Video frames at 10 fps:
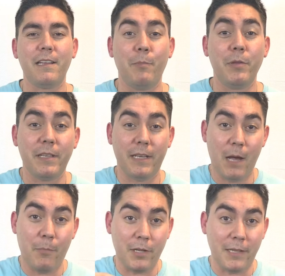I'll put the,
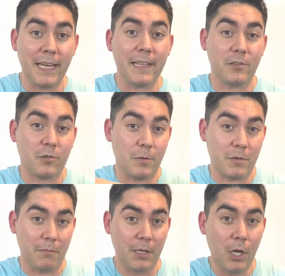I'll put a link in the
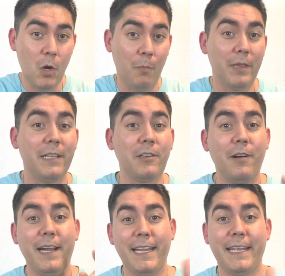description below, but let's go
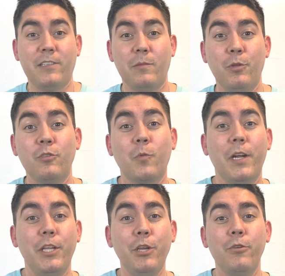ahead and get to the balloons we're
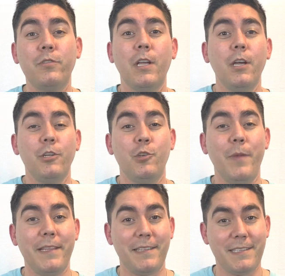going to use to
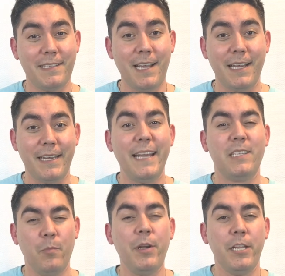make the design.
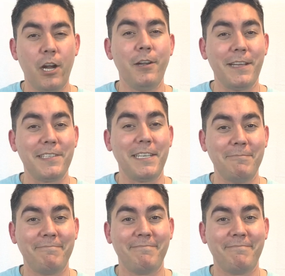It's pretty darn easy.